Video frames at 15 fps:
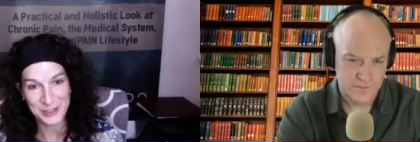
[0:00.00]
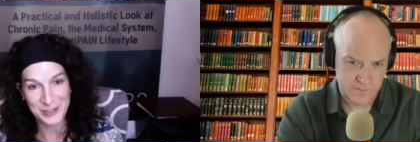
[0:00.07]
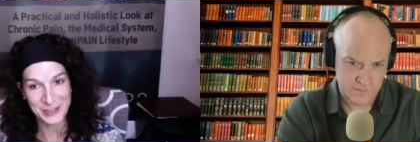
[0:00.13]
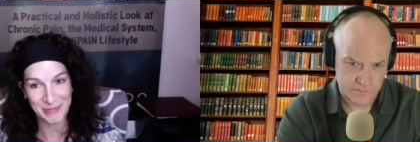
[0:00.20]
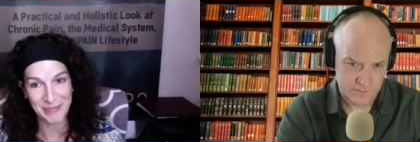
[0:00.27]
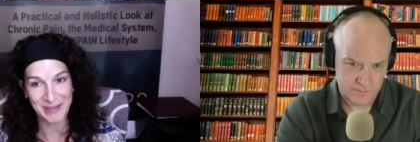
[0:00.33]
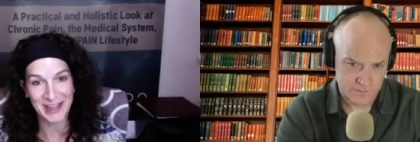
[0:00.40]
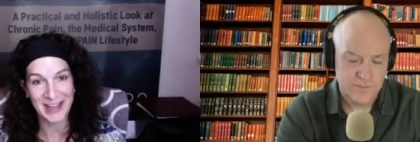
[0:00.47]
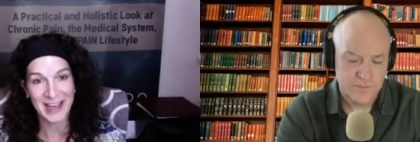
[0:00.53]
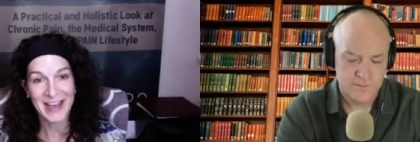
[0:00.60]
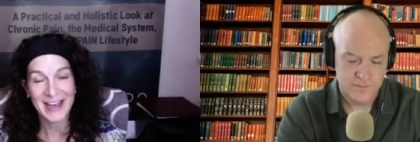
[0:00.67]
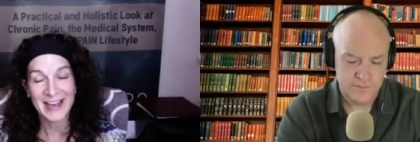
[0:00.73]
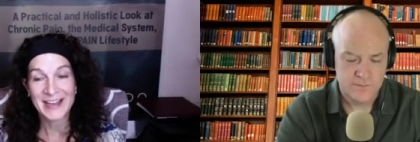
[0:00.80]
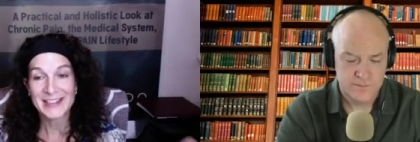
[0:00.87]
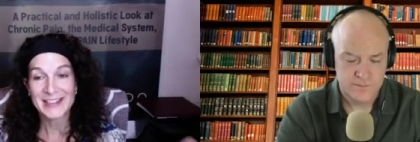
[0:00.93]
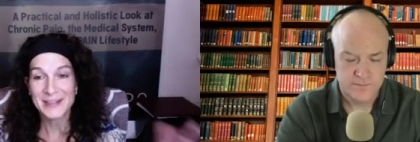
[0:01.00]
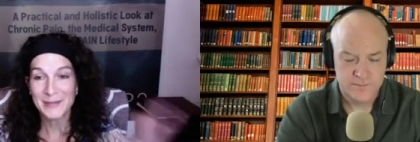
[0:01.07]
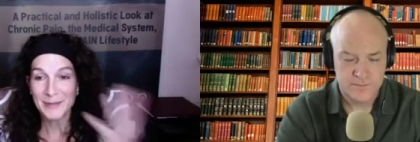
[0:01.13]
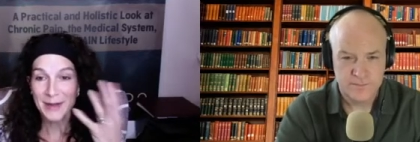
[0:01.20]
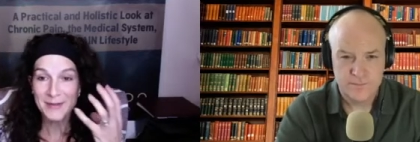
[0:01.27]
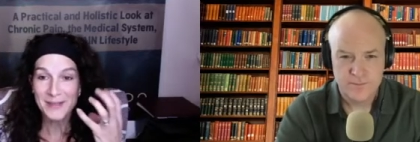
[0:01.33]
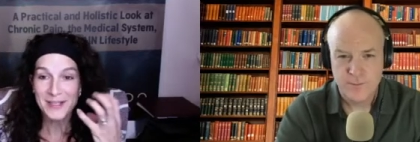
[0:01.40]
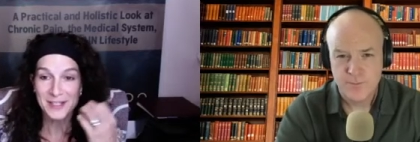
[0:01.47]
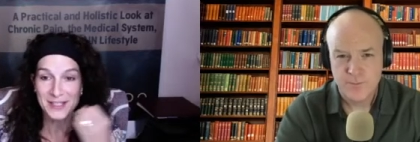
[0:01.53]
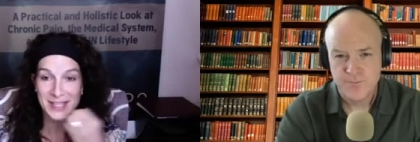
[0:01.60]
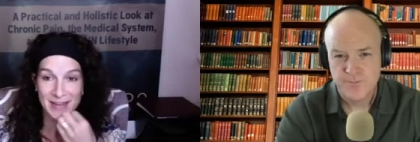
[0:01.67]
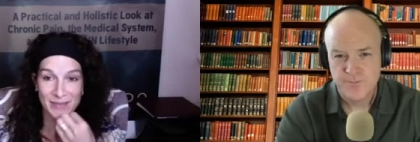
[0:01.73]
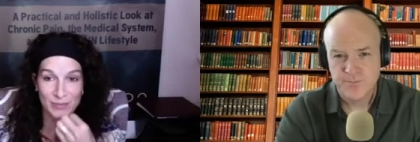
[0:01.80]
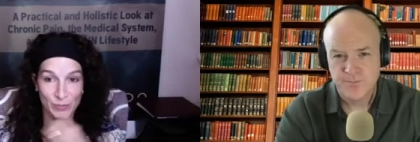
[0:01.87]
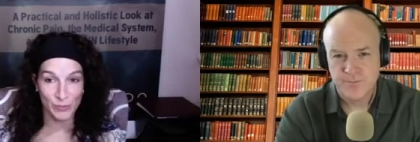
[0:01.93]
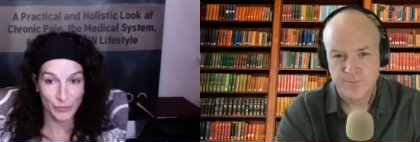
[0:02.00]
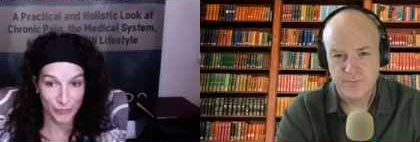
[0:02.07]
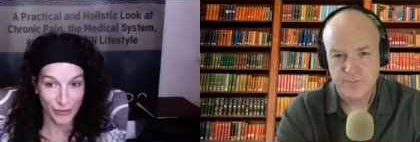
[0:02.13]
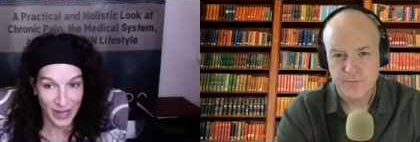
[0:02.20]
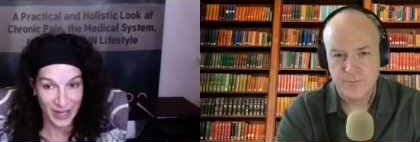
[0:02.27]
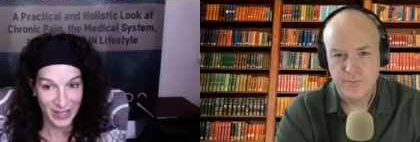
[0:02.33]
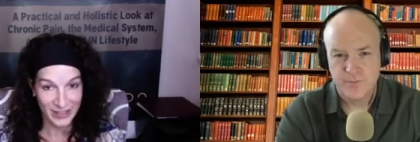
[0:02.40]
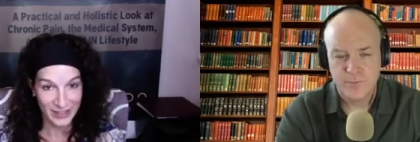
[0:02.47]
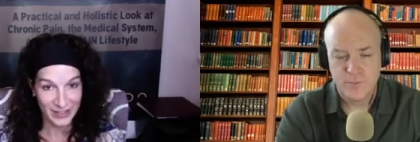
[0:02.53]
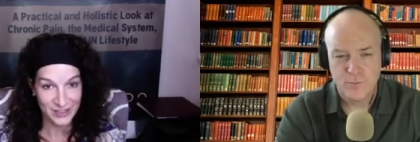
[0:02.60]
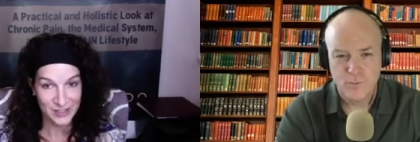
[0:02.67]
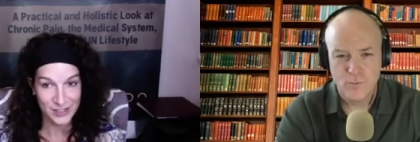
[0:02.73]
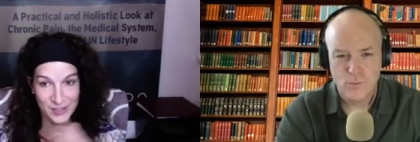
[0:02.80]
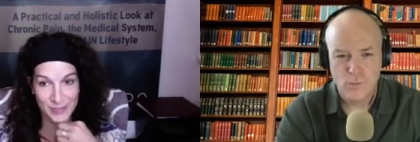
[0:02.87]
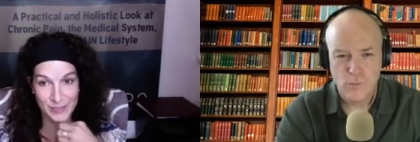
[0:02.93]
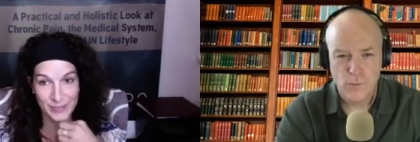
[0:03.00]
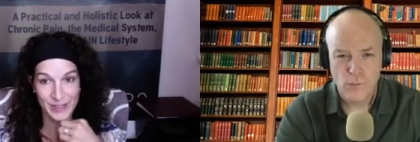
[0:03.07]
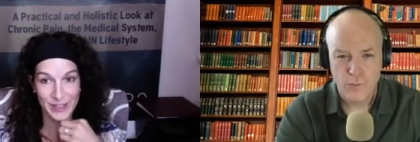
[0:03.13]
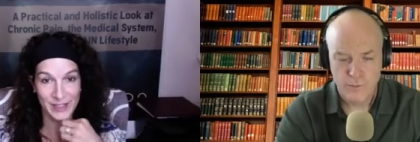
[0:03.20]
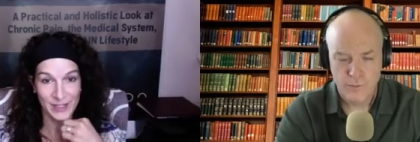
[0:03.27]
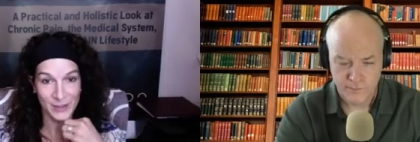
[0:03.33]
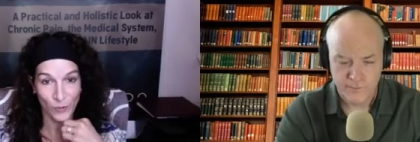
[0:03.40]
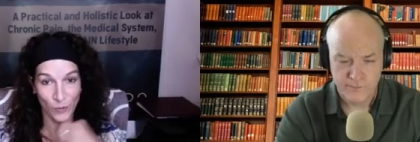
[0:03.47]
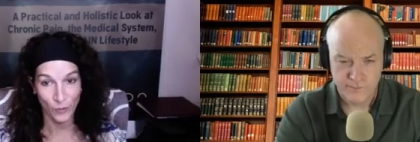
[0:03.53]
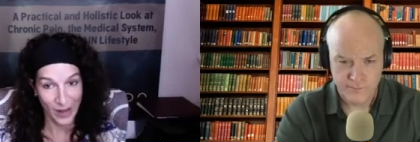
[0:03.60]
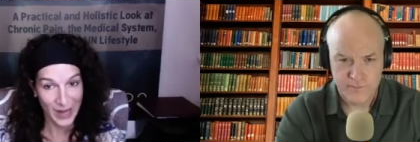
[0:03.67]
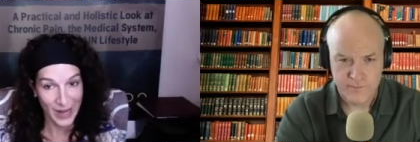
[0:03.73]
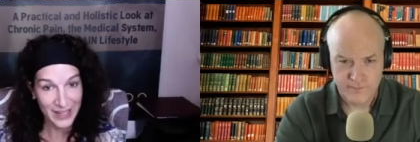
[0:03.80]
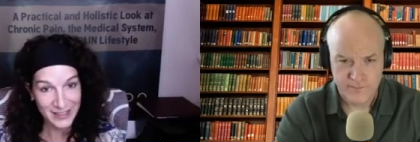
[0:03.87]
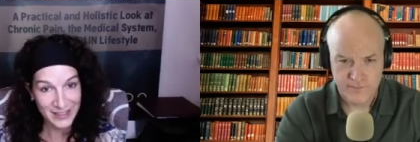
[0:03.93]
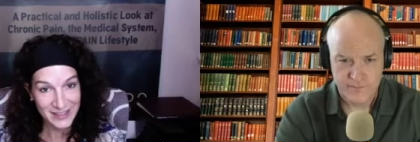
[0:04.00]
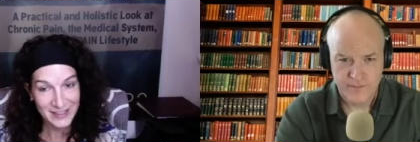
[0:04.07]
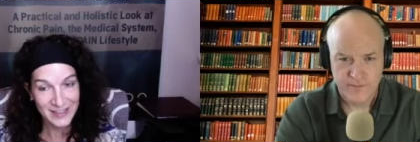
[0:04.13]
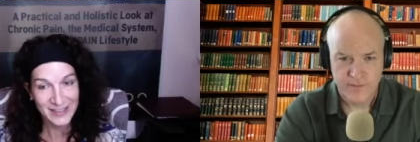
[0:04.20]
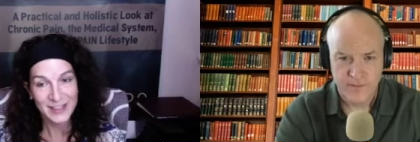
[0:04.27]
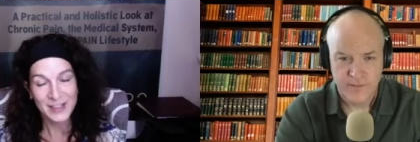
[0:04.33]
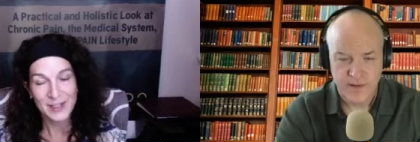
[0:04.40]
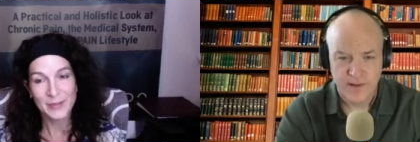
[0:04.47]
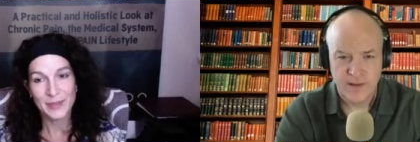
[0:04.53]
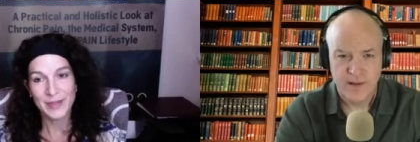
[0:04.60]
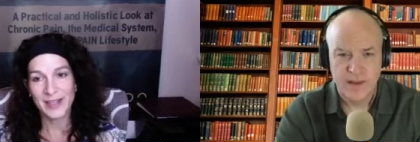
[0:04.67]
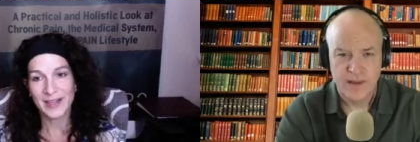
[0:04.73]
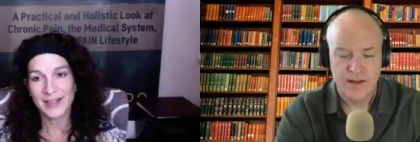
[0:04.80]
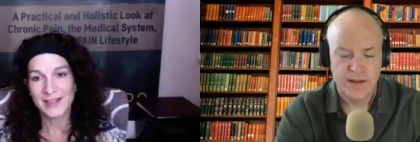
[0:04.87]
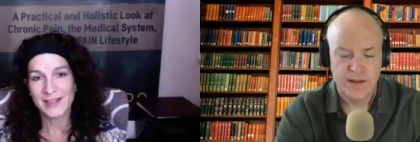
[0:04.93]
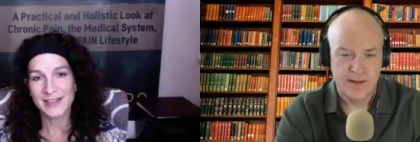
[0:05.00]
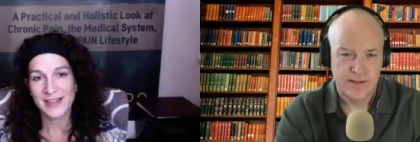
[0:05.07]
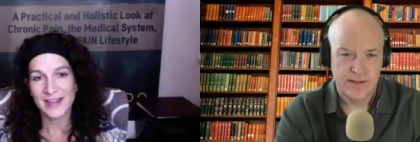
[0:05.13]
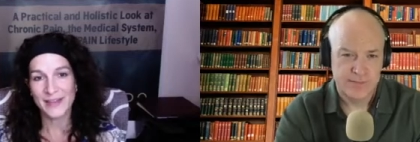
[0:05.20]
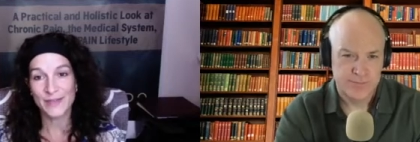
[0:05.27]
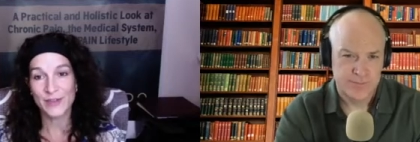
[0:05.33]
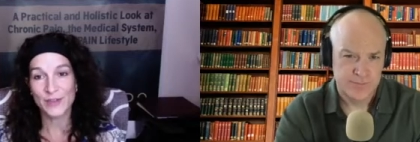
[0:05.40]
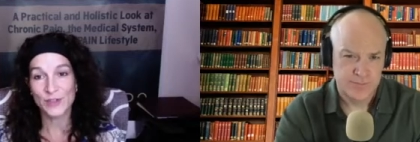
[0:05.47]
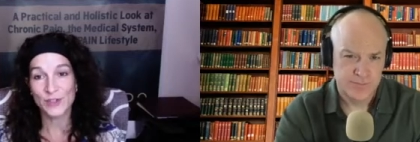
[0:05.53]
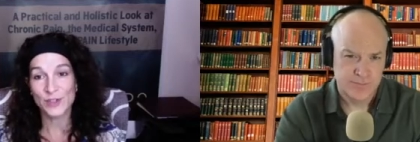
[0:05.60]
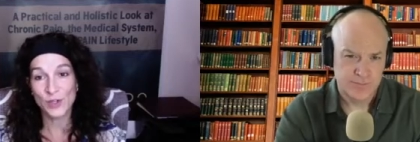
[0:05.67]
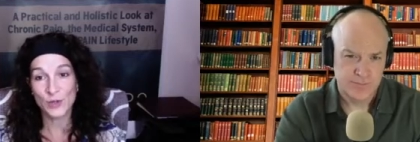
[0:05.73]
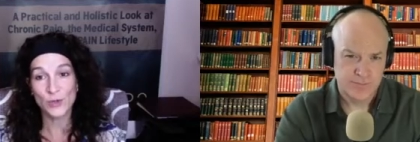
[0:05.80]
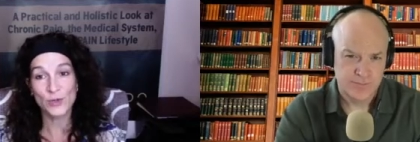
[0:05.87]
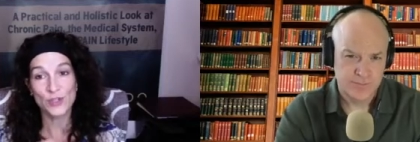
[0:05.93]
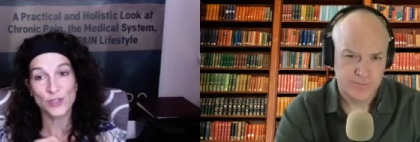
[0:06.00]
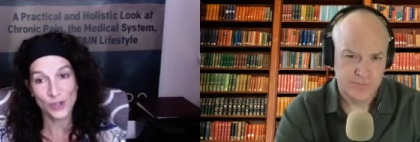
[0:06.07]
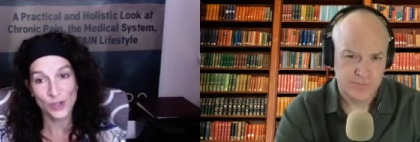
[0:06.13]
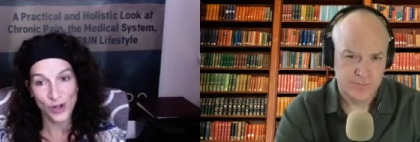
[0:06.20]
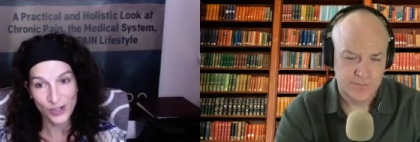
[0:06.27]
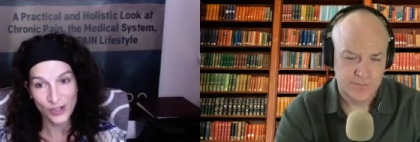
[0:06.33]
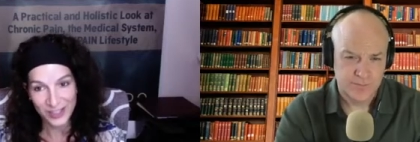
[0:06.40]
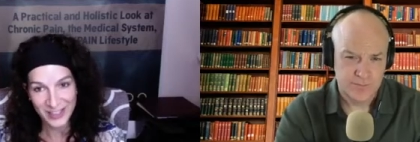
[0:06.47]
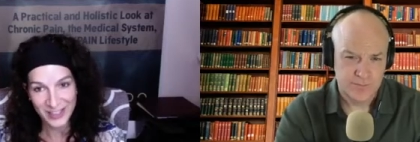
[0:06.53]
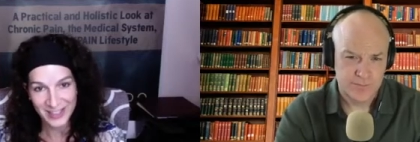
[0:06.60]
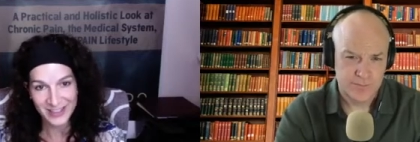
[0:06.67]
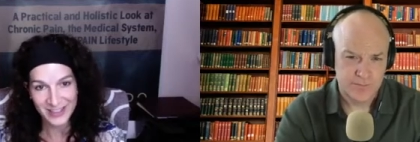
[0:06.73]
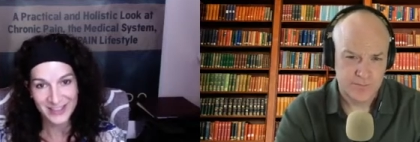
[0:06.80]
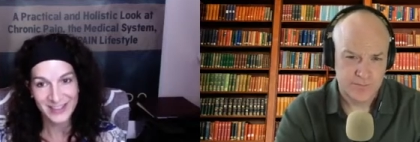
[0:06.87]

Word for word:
Speaker 1: something, sometimes I just have to refrain and just be quiet because I feel so strongly